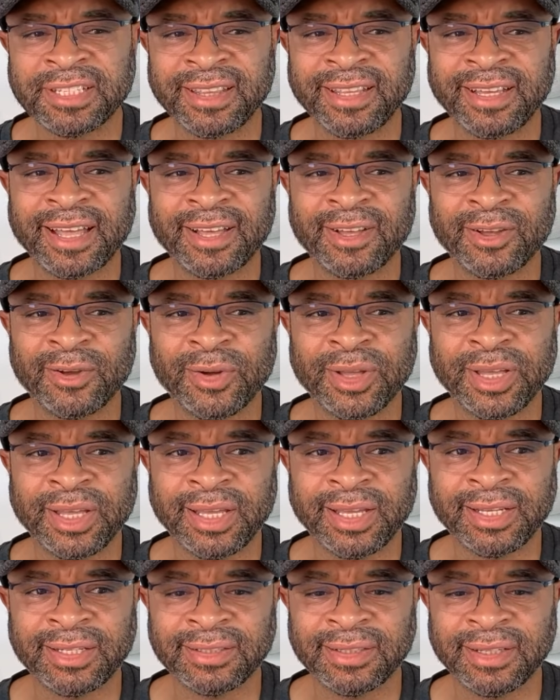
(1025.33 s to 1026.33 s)
I think I can go
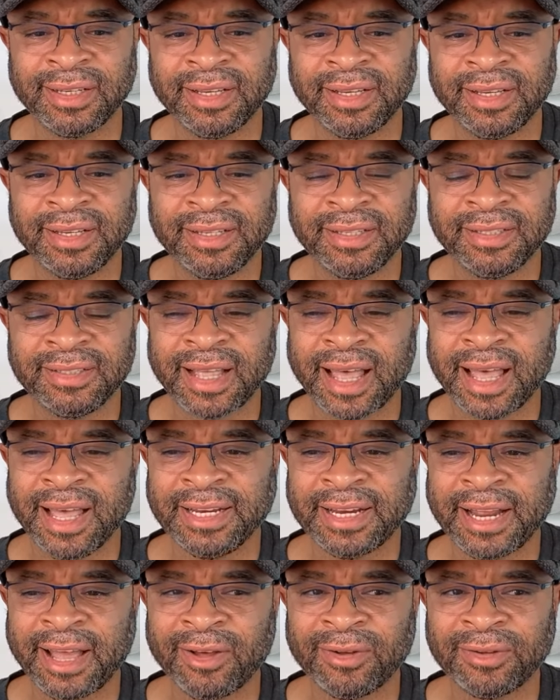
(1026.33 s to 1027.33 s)
ahead and
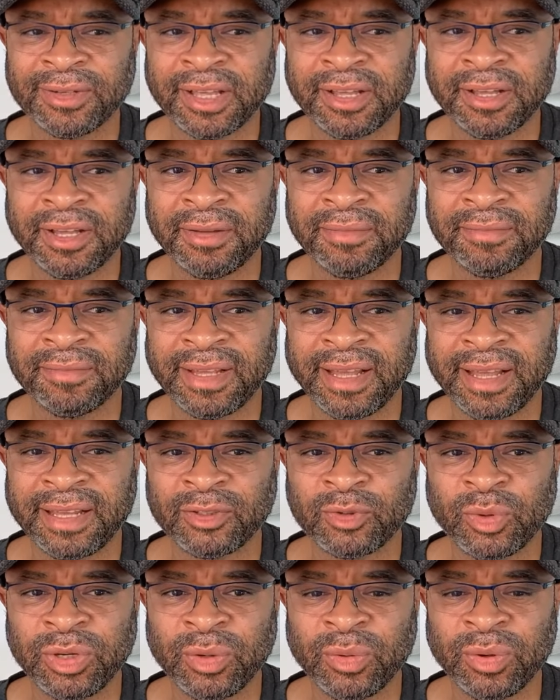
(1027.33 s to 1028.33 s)
sign out at
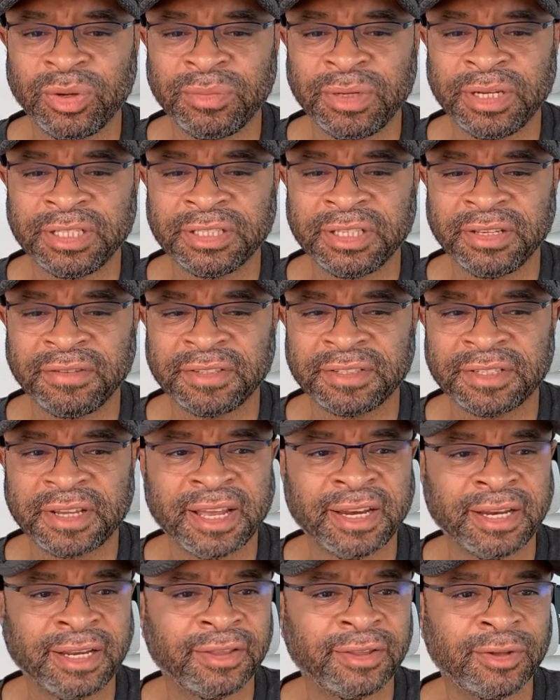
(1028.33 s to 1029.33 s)
21 minutes if it's
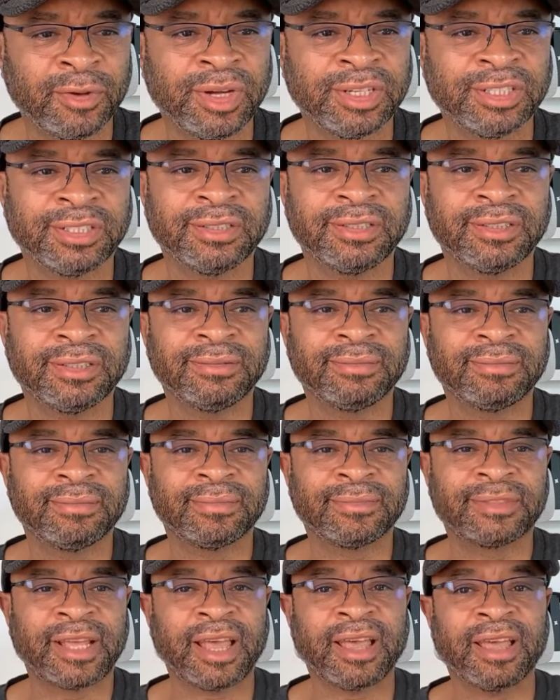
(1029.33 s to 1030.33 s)
not any other questions.
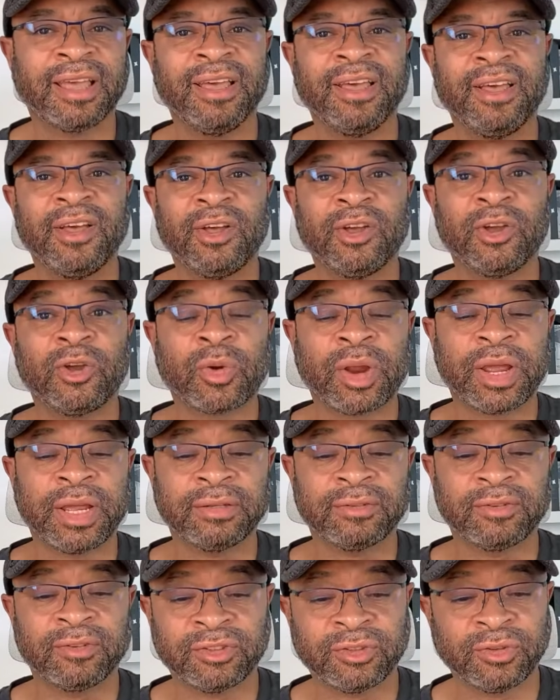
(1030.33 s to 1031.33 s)
Okay,
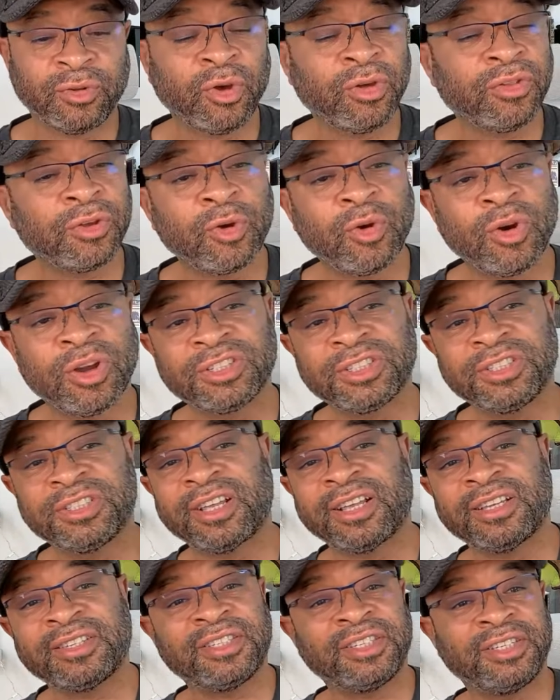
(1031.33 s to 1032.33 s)
great. So no other questions.
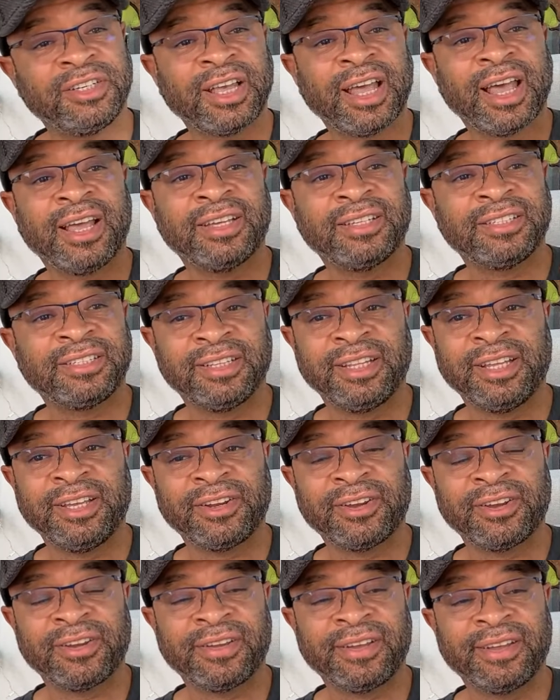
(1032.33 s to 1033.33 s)
I'll see you guys
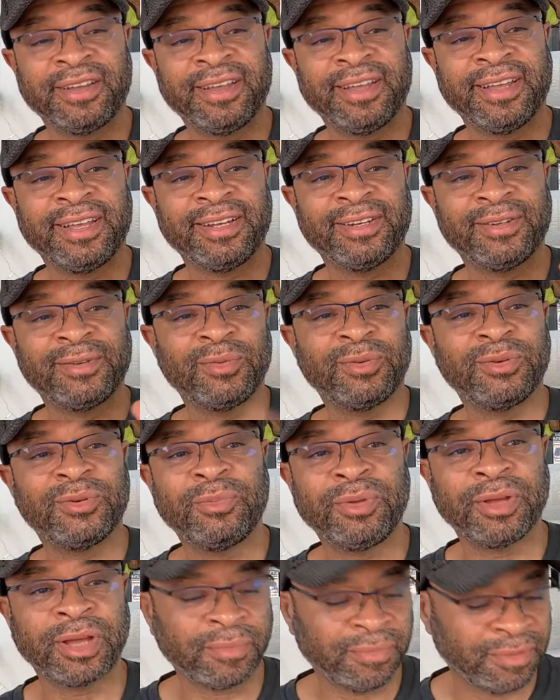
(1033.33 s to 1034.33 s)
later, and we'll
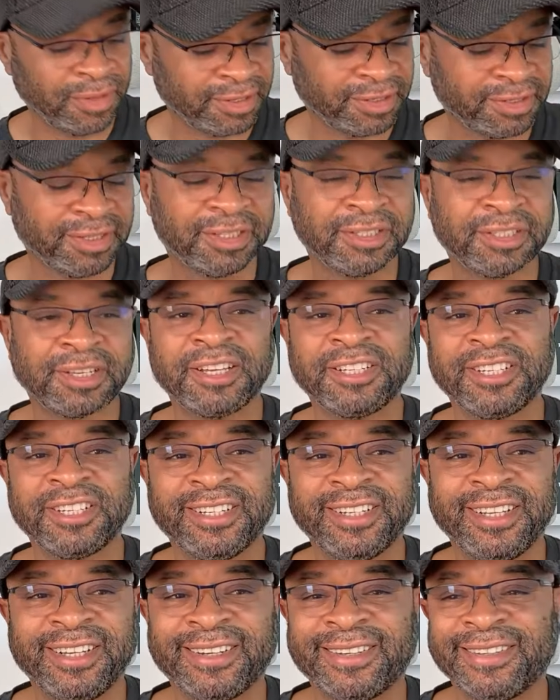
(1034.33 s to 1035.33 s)
pick up this discussion
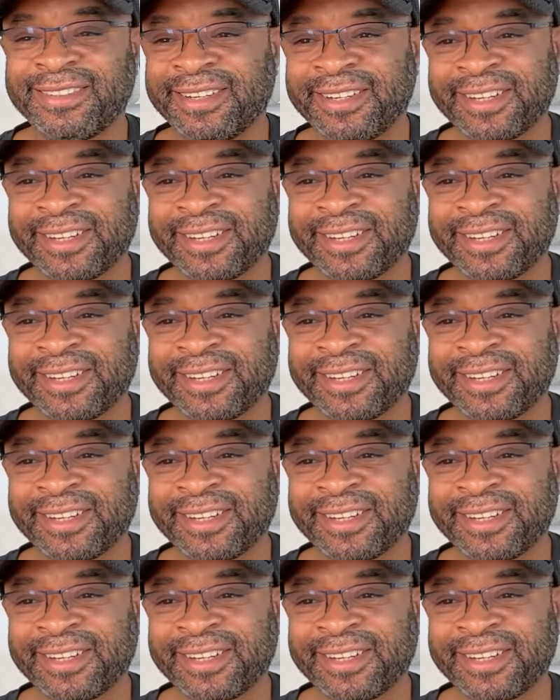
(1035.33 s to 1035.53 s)
later.